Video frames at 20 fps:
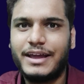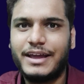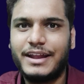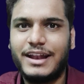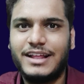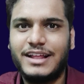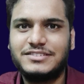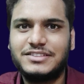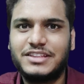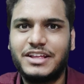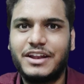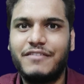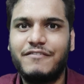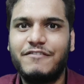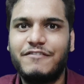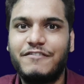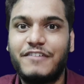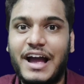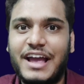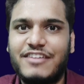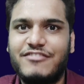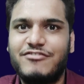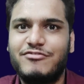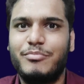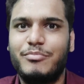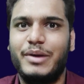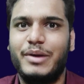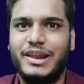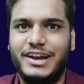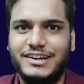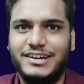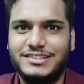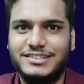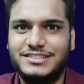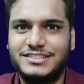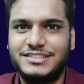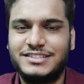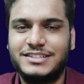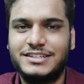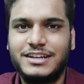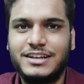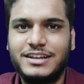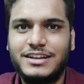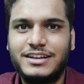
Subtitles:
in less than 5 minutes.